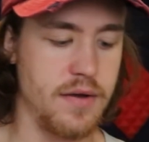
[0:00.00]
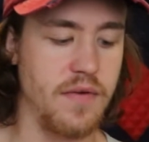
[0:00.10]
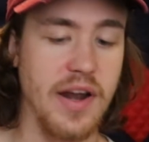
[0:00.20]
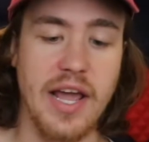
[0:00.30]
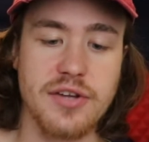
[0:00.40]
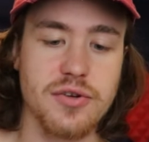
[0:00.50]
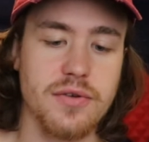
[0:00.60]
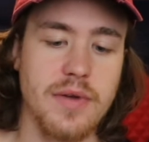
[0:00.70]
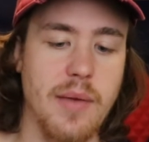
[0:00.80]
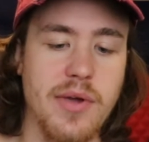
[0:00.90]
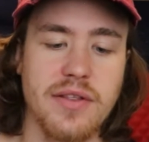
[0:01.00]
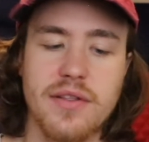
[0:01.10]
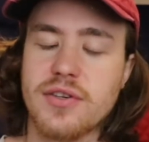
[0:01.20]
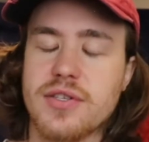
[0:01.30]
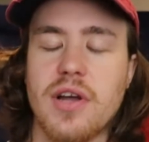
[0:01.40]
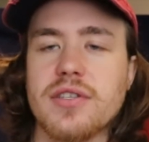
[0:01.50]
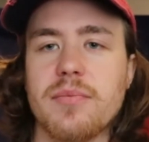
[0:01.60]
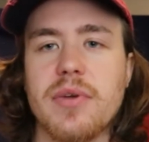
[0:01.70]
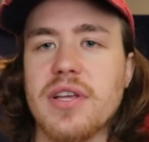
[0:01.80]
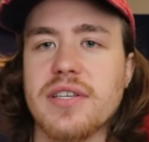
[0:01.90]
Financial, there's tons
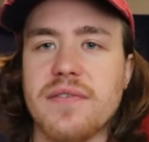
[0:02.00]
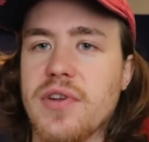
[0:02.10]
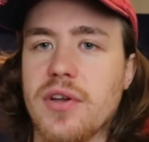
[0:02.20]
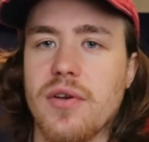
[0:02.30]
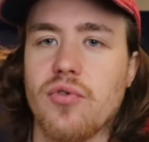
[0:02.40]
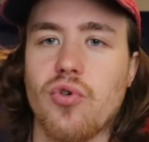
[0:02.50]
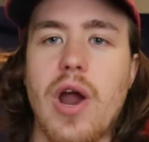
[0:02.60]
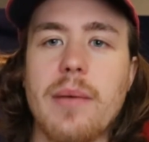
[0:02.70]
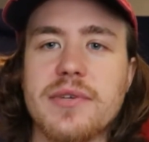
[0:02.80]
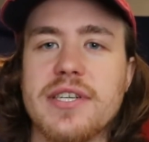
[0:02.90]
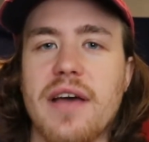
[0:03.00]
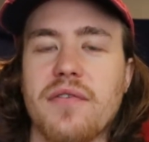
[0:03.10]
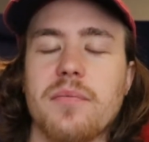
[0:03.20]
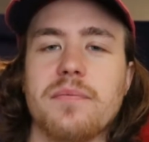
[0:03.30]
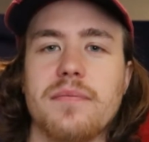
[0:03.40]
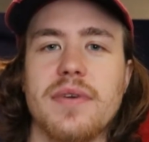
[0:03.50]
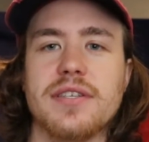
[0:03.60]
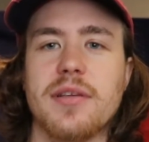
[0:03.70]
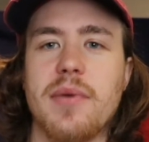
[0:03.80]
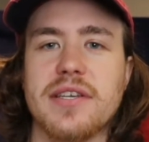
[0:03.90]
of millions of videos. Graham Stephan
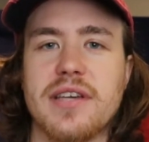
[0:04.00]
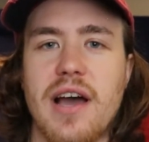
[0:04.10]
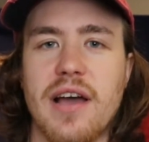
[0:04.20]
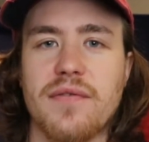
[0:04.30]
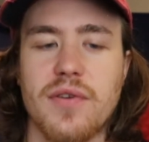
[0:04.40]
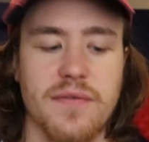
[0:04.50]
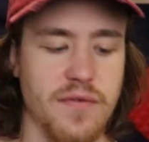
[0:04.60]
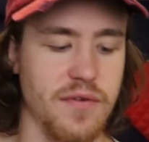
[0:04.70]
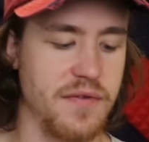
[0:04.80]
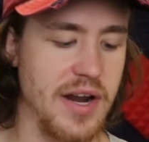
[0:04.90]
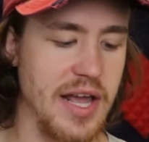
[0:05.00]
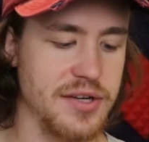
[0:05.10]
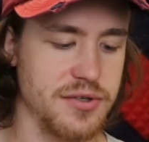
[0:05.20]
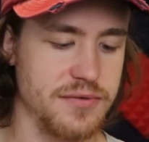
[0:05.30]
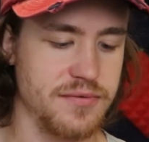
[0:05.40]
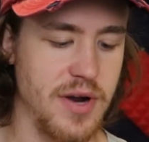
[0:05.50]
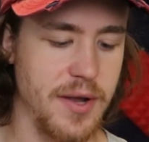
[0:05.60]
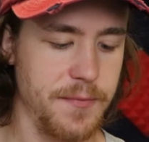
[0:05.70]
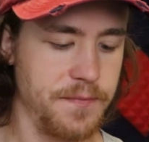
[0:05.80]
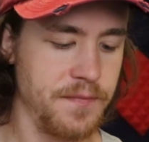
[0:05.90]
is the best guy for financial, right?